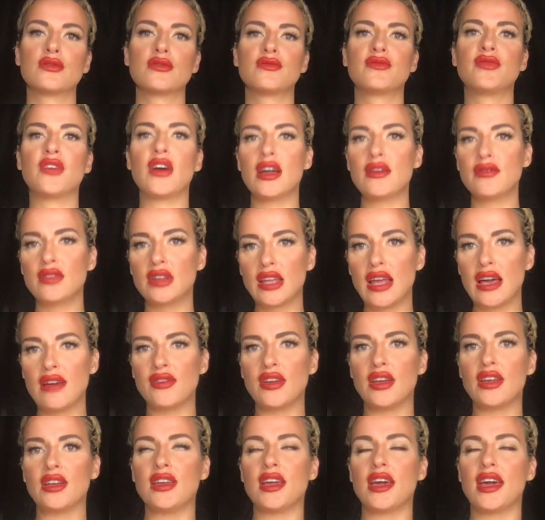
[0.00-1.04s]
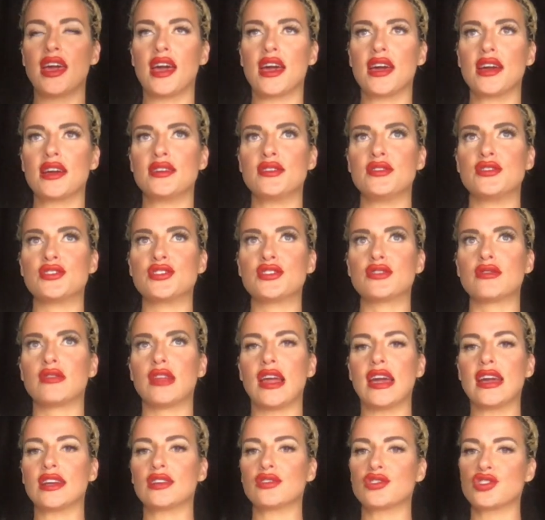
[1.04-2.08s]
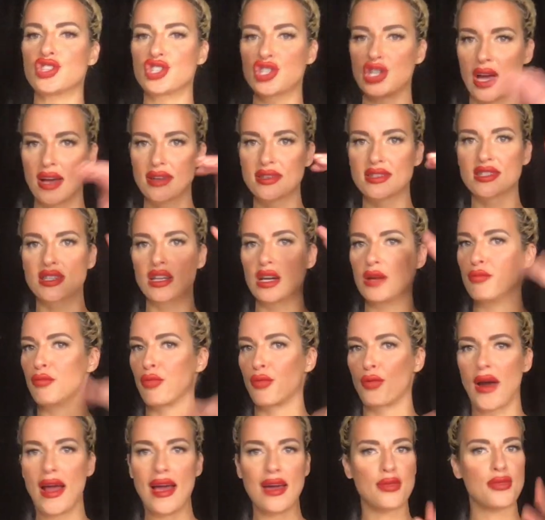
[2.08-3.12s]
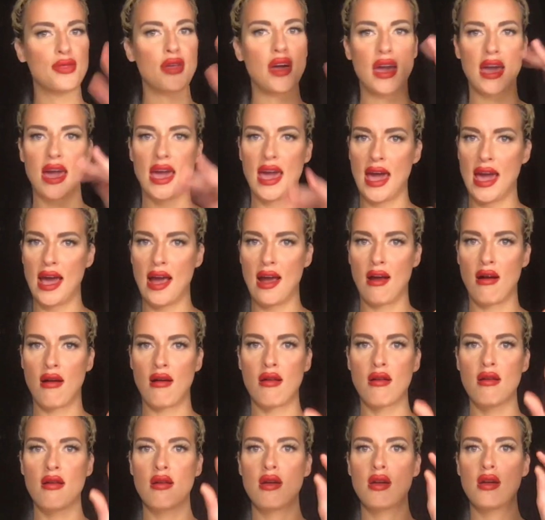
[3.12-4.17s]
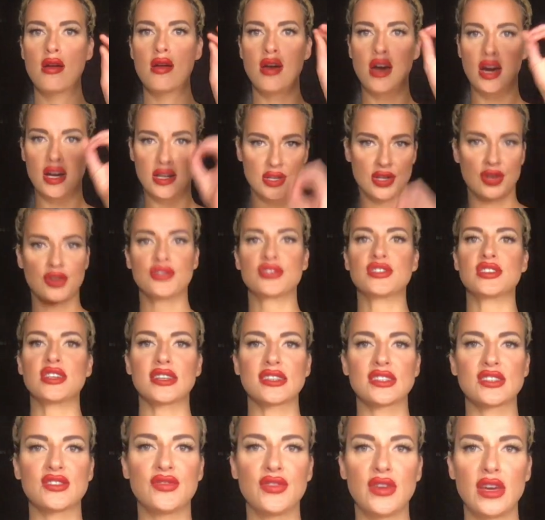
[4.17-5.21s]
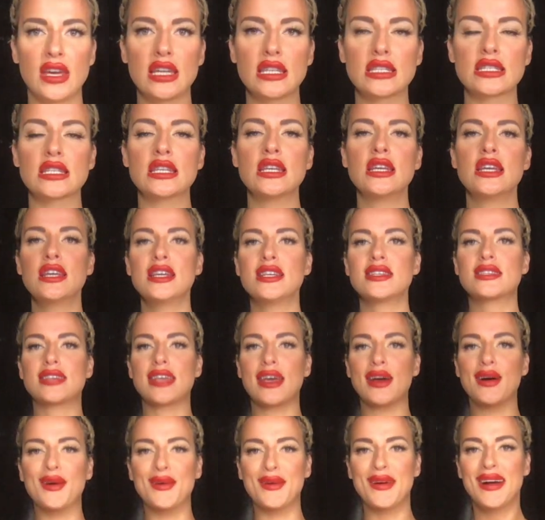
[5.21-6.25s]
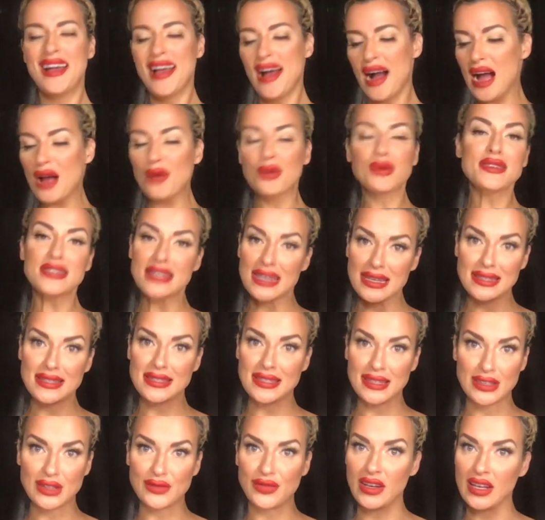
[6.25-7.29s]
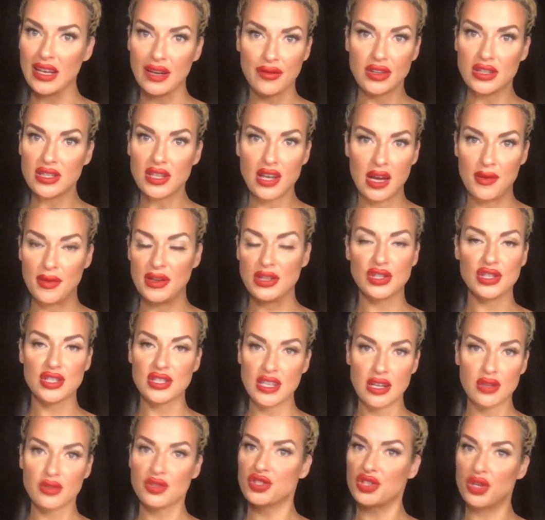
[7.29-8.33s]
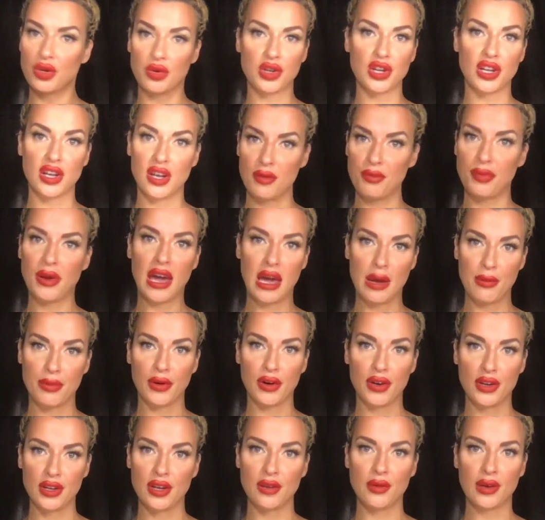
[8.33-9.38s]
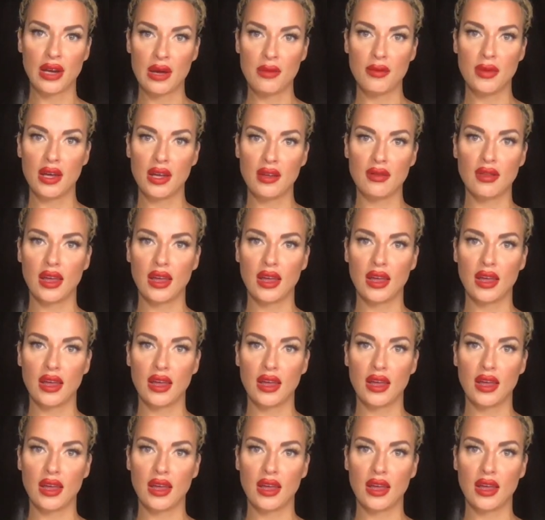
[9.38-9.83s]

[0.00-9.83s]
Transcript: 5'11" and like just a breath, a hair under 6 feet. So I will say 6 feet every time. It just sounds so good on paper. You know what I mean?